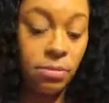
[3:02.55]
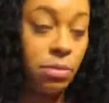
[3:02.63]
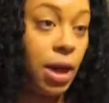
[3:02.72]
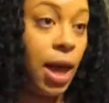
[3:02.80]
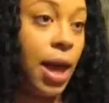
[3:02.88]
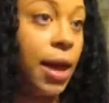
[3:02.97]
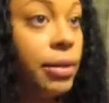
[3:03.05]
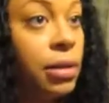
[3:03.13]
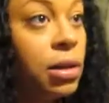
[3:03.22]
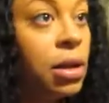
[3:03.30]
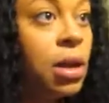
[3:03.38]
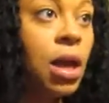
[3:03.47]
okay?
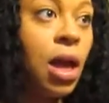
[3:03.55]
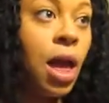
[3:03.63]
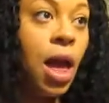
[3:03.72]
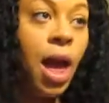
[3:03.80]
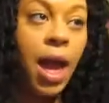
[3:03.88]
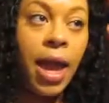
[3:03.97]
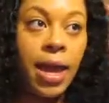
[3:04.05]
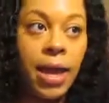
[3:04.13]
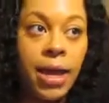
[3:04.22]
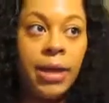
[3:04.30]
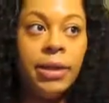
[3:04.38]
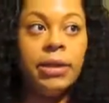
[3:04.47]

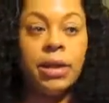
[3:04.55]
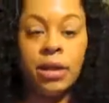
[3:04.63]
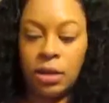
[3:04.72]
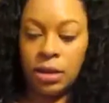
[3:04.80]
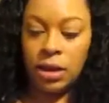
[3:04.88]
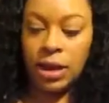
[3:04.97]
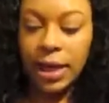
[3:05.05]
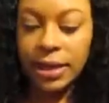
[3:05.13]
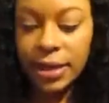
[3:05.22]
And today's